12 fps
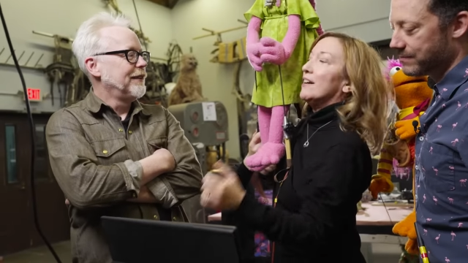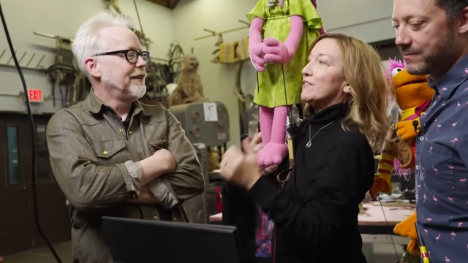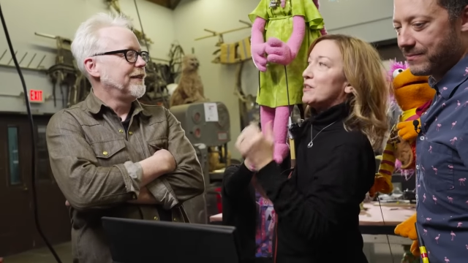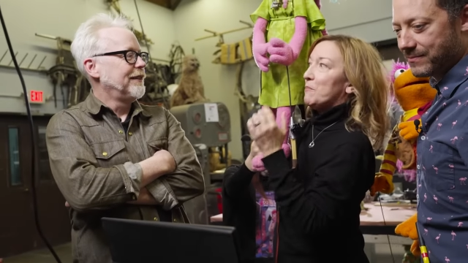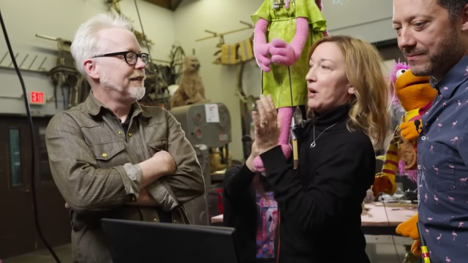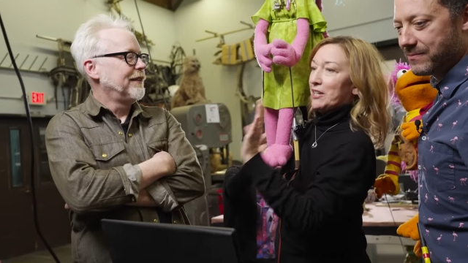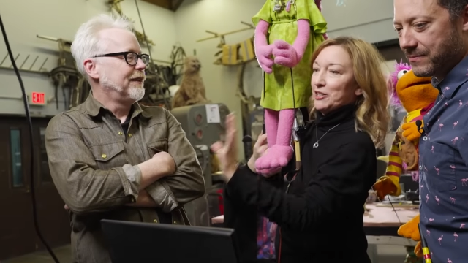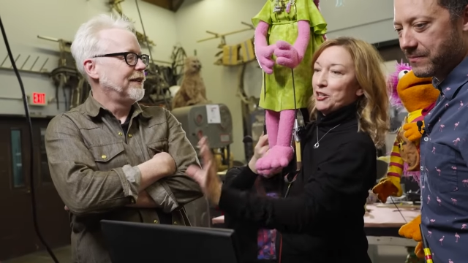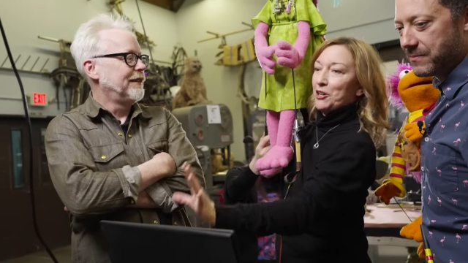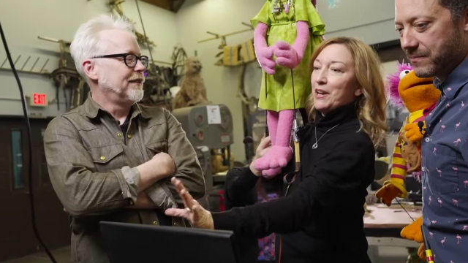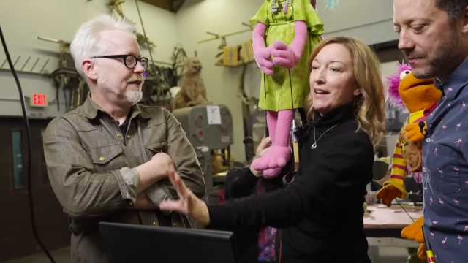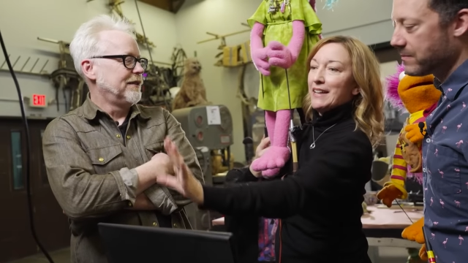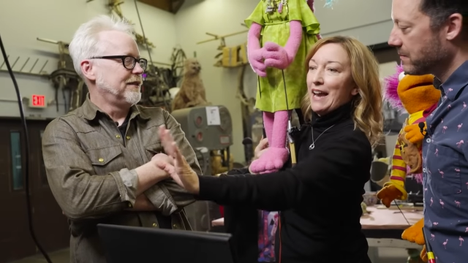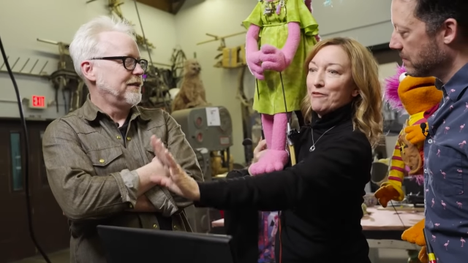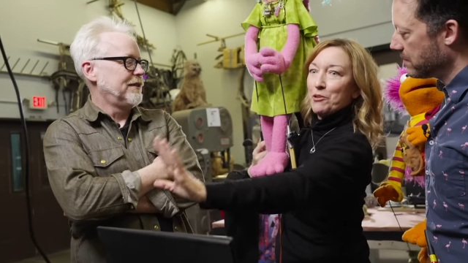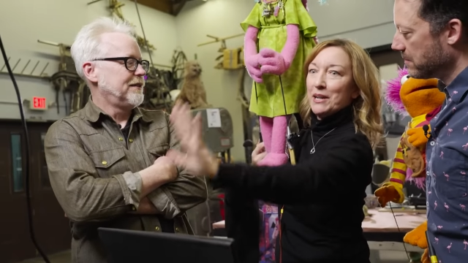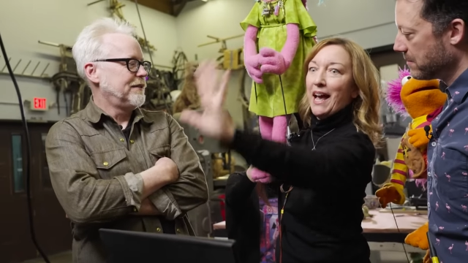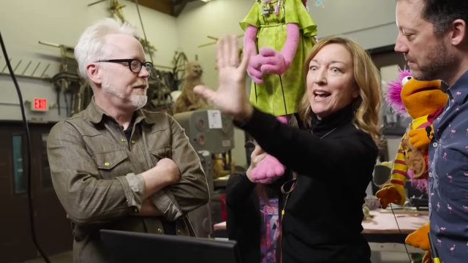Speaker 1: of the monitor, and
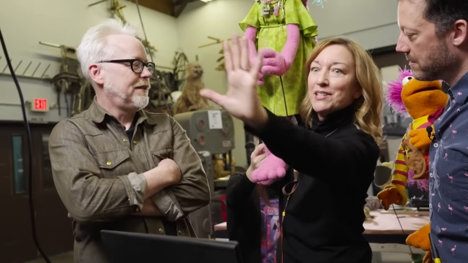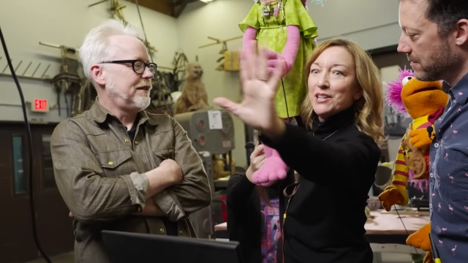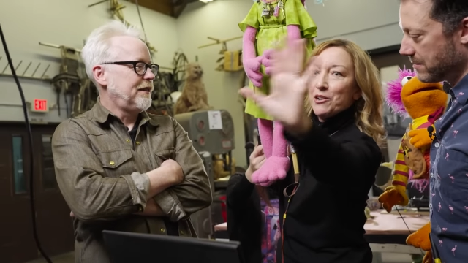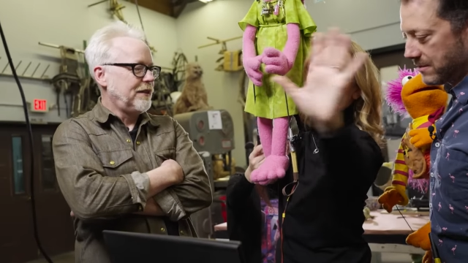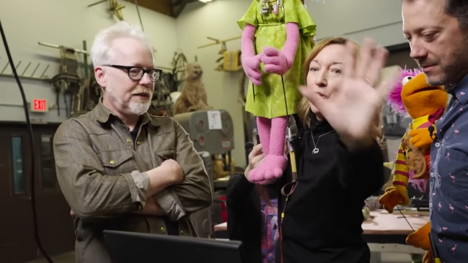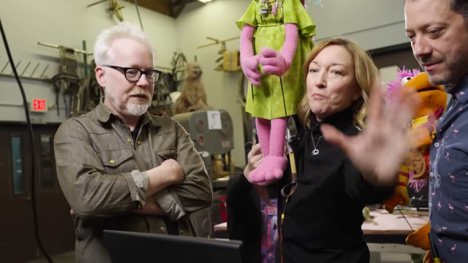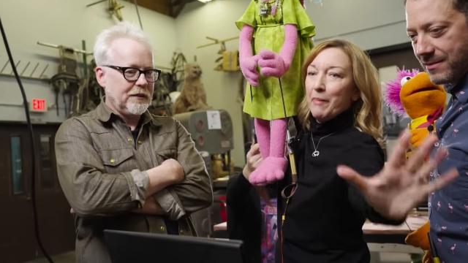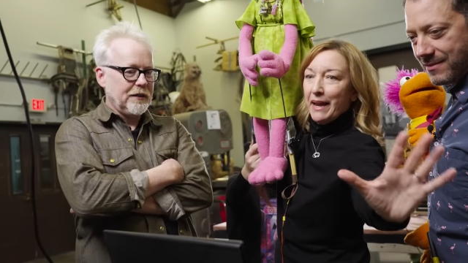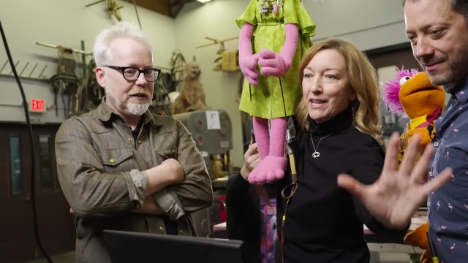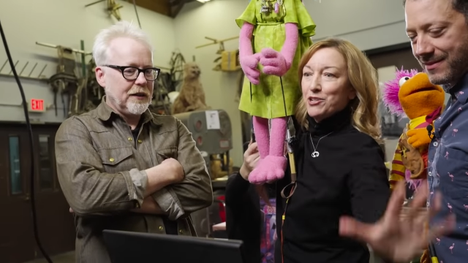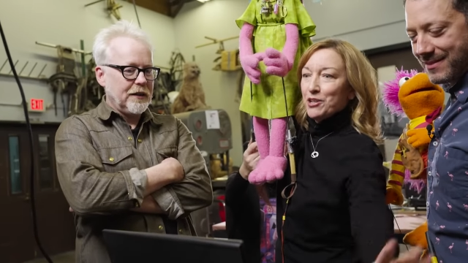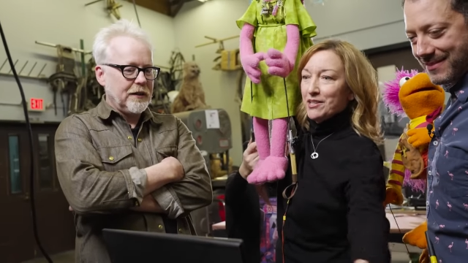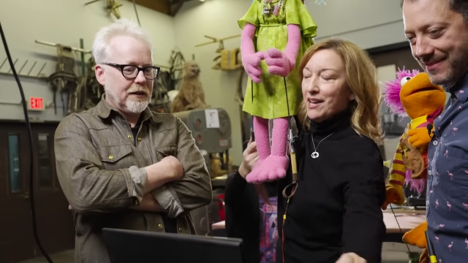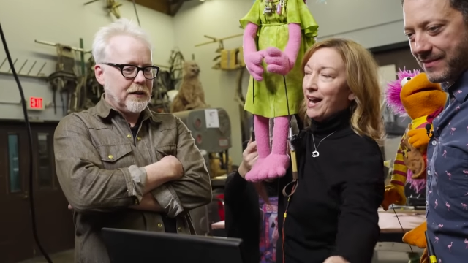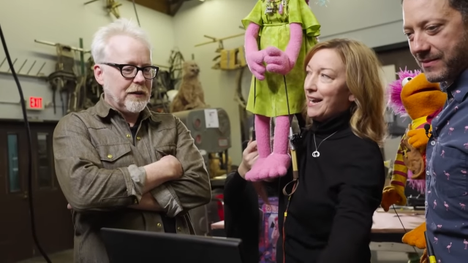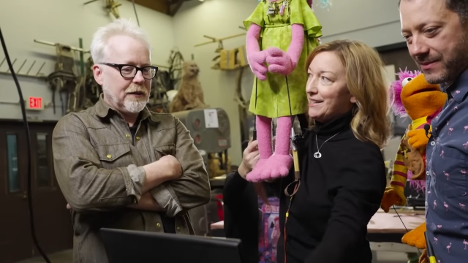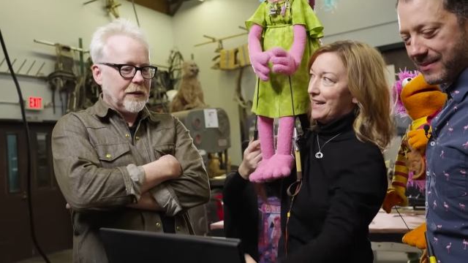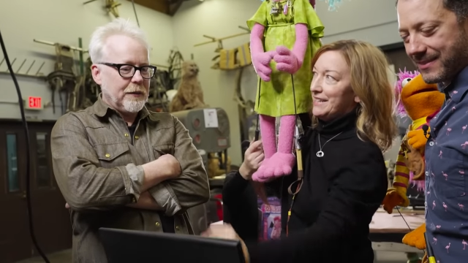everyone has their own pages
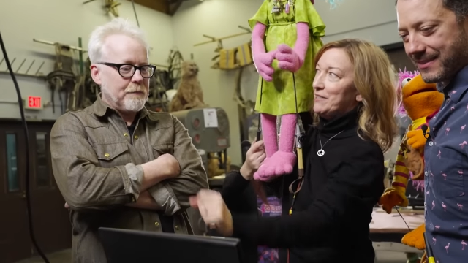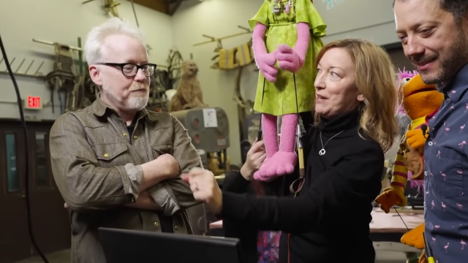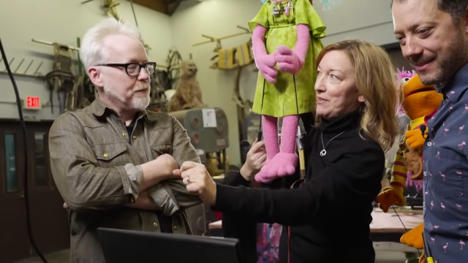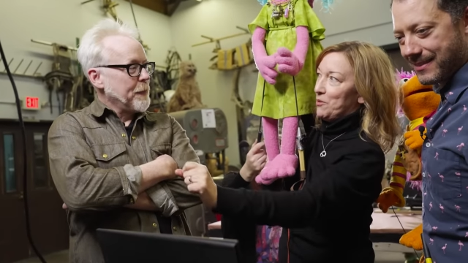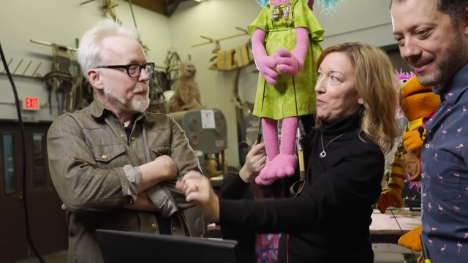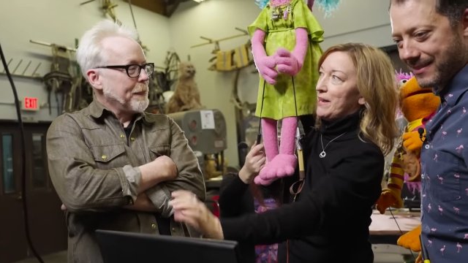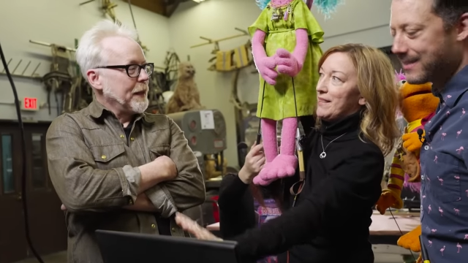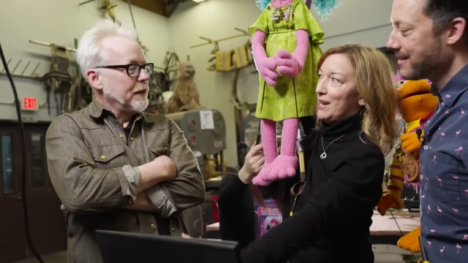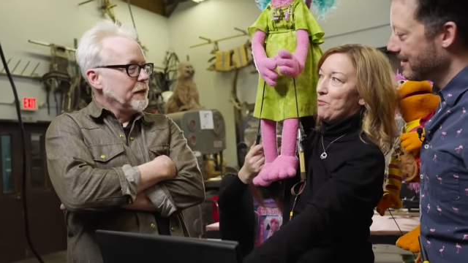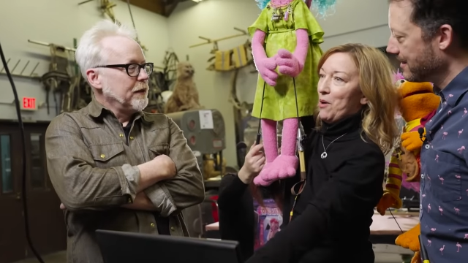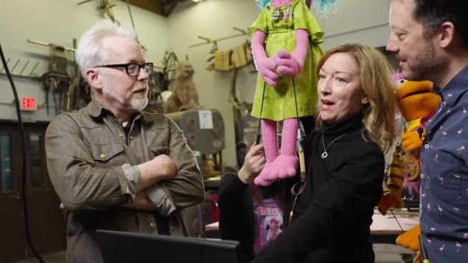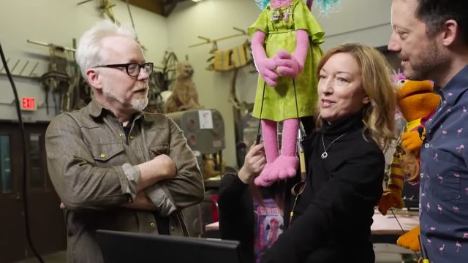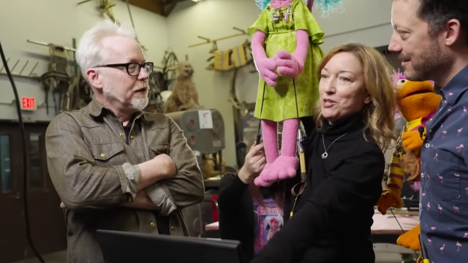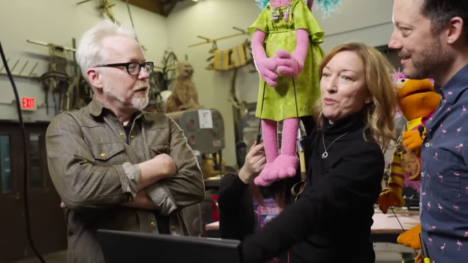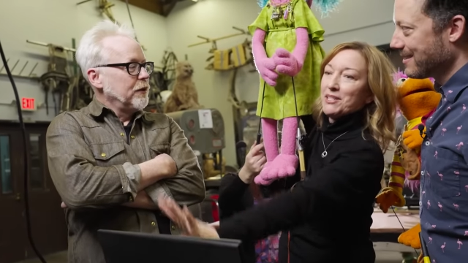highlighted the way they want. So